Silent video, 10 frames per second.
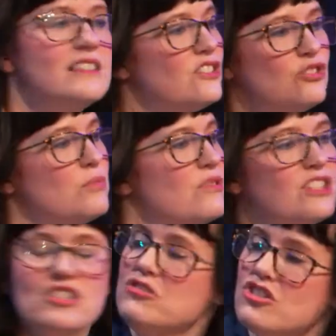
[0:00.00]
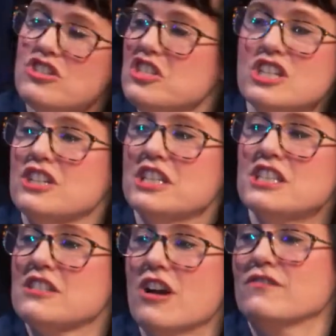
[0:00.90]
this is just a
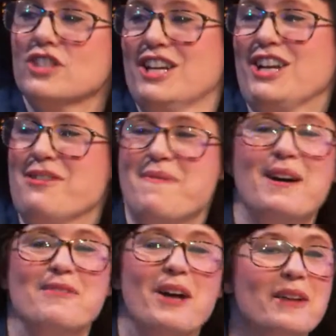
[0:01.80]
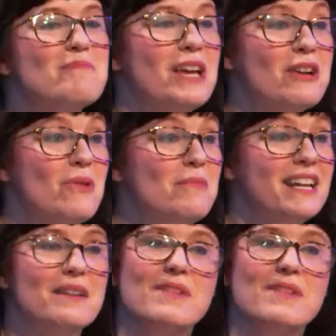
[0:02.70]
serious conversation about like being a woman.